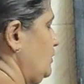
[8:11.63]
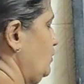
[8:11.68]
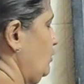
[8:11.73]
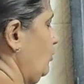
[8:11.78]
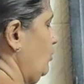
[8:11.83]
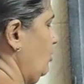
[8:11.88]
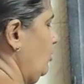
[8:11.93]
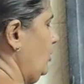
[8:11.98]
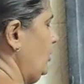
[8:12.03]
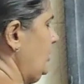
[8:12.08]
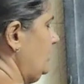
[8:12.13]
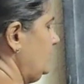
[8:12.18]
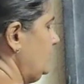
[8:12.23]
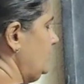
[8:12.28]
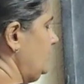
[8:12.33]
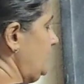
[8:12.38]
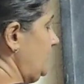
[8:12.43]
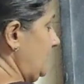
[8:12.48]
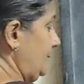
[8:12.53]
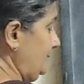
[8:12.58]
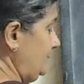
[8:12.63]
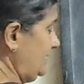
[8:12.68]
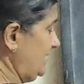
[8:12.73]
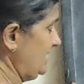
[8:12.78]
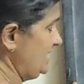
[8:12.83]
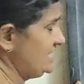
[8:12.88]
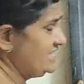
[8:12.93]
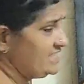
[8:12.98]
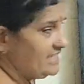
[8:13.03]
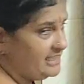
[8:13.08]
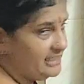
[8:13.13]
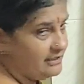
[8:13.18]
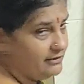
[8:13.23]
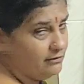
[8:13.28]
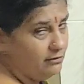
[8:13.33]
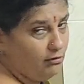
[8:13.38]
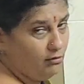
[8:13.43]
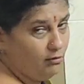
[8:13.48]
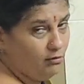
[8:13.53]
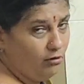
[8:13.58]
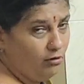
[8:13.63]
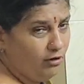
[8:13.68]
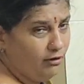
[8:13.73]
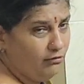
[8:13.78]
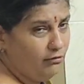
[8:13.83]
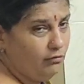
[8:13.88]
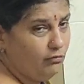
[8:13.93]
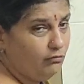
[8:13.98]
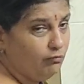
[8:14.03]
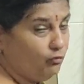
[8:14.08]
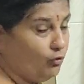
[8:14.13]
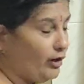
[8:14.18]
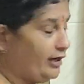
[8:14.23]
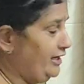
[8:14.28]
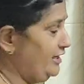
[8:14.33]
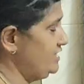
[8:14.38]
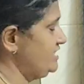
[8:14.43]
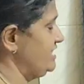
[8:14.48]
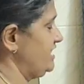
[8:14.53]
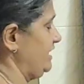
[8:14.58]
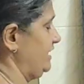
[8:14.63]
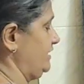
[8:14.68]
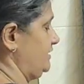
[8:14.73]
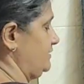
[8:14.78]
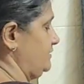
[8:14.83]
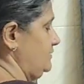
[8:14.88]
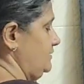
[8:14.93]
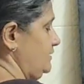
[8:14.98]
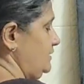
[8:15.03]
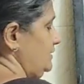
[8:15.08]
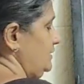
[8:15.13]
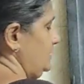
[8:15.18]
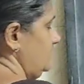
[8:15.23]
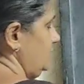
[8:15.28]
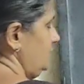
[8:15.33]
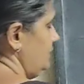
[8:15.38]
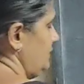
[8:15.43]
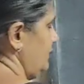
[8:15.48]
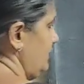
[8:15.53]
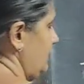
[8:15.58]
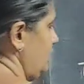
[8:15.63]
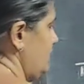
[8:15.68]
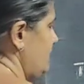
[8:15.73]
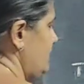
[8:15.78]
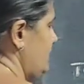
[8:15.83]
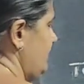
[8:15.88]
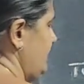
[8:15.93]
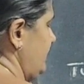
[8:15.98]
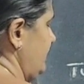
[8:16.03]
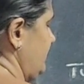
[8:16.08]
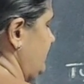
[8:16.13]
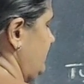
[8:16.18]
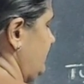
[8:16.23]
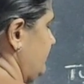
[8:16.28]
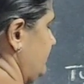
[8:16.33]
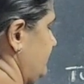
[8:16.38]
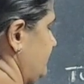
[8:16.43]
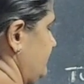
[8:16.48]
or empty set or void set. Null set.